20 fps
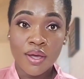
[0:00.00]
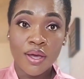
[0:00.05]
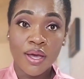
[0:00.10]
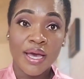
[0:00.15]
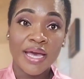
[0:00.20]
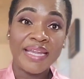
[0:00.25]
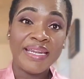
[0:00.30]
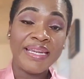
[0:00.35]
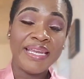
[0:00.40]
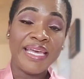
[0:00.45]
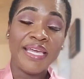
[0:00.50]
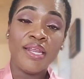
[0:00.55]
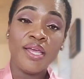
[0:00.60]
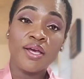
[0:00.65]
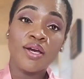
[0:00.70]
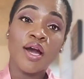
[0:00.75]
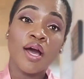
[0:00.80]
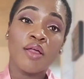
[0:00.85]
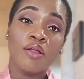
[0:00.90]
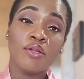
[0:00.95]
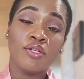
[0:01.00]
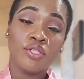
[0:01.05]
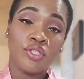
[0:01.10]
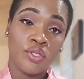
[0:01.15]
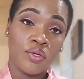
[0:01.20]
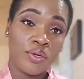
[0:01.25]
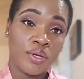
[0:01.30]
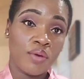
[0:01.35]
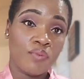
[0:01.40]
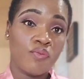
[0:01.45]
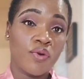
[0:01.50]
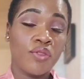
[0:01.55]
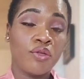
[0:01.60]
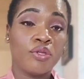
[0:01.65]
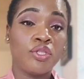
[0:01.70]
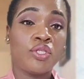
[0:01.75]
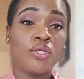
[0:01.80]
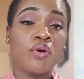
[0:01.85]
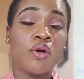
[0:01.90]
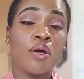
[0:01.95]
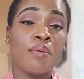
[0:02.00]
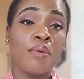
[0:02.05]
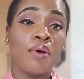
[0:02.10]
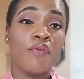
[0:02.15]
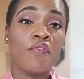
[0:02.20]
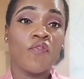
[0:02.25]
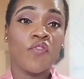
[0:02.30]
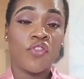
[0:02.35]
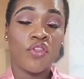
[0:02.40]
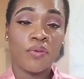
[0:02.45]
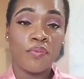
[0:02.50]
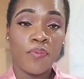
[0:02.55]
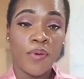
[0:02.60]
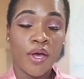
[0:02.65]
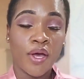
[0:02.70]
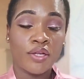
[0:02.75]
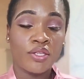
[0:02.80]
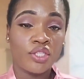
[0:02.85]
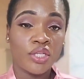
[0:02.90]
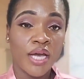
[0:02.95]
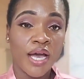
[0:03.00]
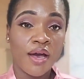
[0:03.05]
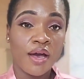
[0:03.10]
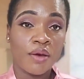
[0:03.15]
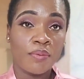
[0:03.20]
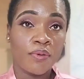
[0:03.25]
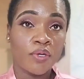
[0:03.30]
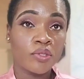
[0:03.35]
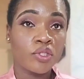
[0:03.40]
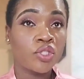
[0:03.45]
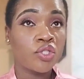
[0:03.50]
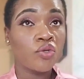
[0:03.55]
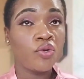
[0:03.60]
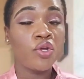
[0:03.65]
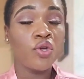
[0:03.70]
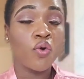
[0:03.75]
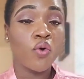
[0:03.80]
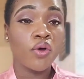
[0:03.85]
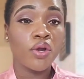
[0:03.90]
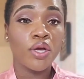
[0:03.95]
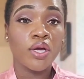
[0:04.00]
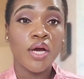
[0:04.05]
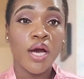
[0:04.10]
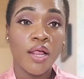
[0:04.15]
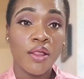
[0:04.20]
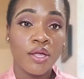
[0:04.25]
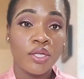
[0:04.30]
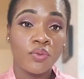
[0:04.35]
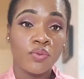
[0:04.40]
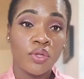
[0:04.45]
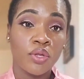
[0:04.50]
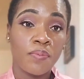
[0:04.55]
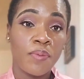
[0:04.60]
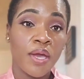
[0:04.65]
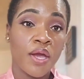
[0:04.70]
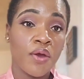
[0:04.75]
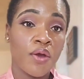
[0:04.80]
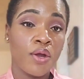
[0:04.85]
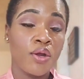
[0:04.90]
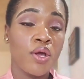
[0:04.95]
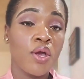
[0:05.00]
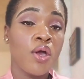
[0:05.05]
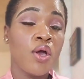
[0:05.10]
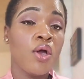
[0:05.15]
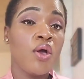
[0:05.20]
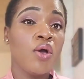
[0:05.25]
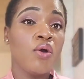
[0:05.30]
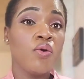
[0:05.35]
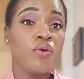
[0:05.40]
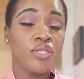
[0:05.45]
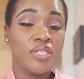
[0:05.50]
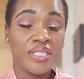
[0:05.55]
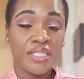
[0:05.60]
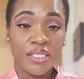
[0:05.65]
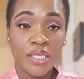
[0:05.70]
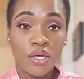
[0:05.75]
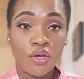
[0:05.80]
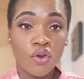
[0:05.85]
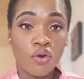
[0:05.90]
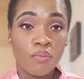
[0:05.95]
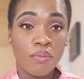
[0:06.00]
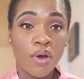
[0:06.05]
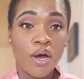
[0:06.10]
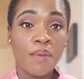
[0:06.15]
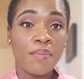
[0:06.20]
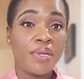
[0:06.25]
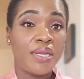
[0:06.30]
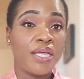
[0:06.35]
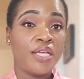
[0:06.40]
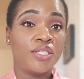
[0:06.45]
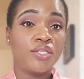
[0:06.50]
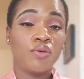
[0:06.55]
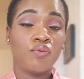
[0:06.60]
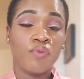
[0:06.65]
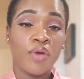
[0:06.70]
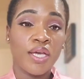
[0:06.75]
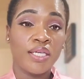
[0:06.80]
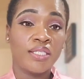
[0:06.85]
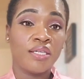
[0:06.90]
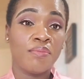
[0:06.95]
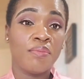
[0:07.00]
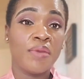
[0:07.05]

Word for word: a needy college student, whether to um, a, with a, a, child, a student going to college with a parent who's a single mom and needs to raise them.